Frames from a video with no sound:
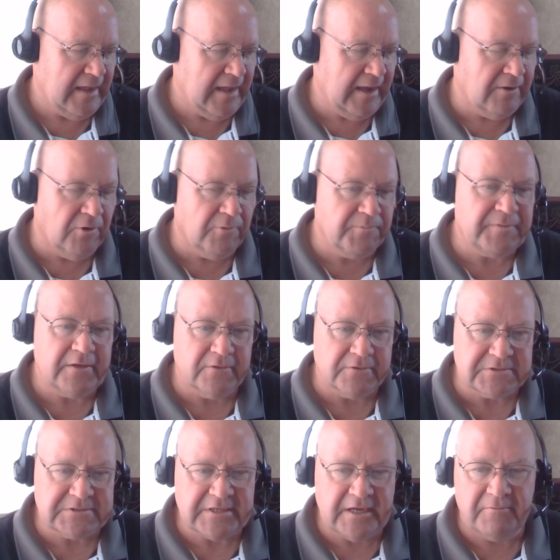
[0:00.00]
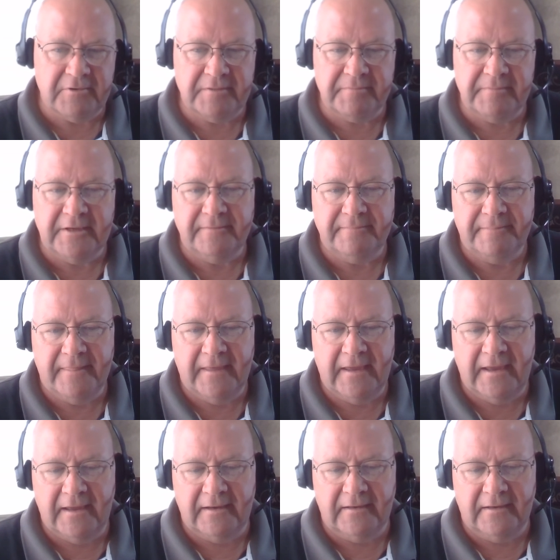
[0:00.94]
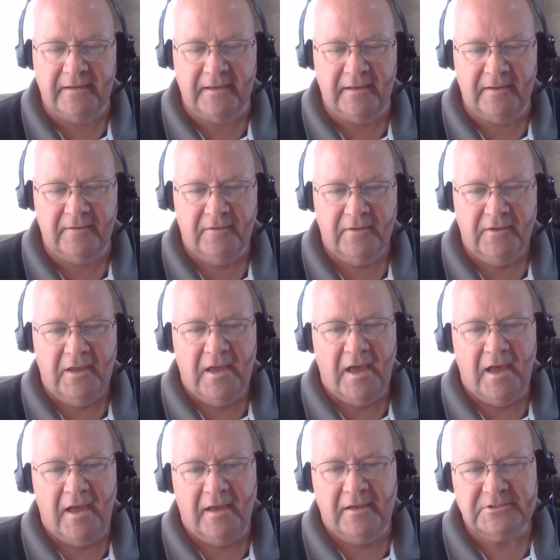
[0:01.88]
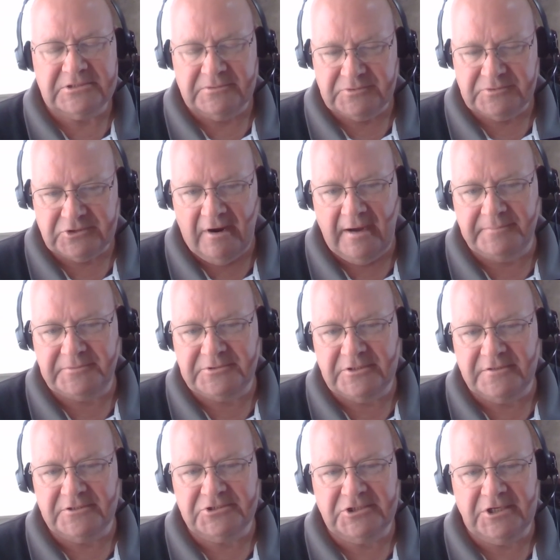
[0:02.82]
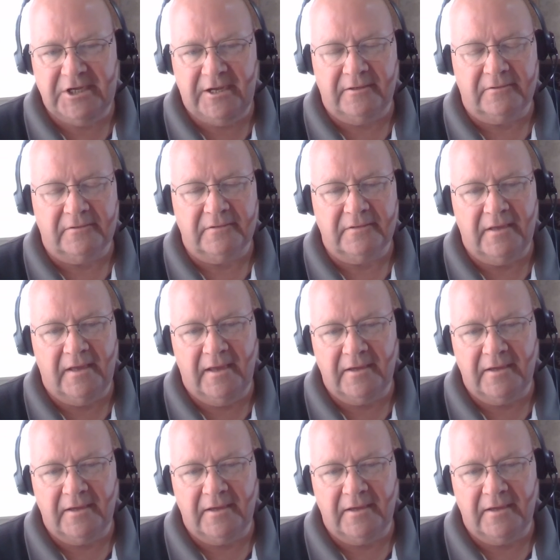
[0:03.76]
I hope that you'll stay with me and uh, uh, subscribe to the channel.